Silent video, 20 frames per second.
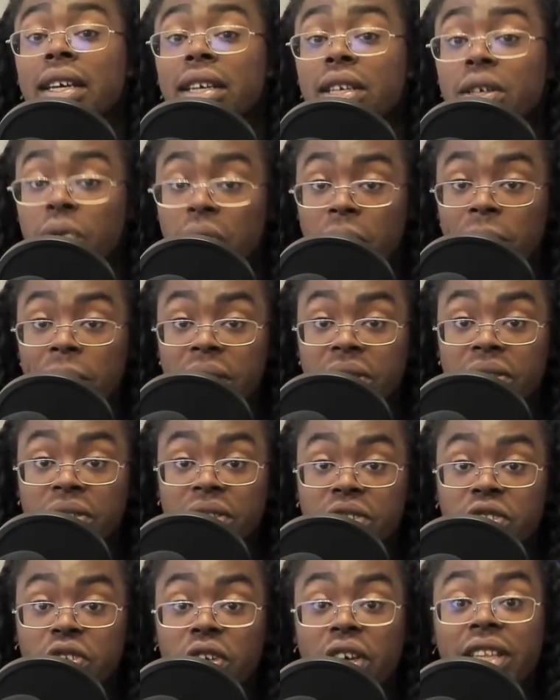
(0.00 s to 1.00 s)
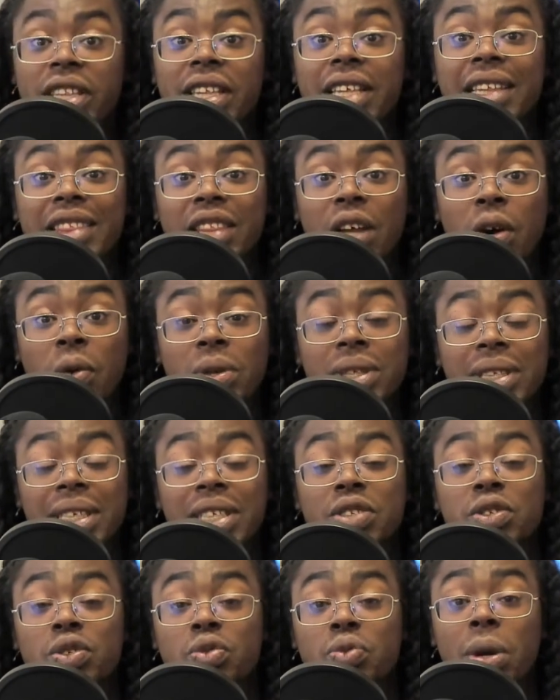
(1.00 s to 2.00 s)
you want to make sure that you get the lowest
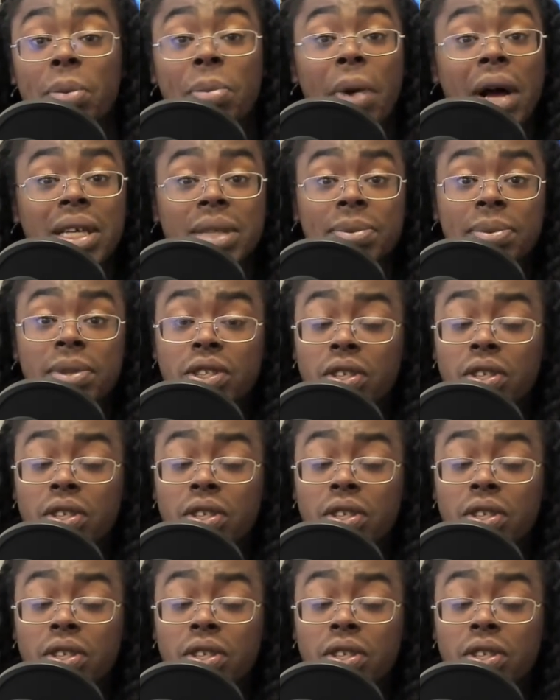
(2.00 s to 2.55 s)
interest rate possible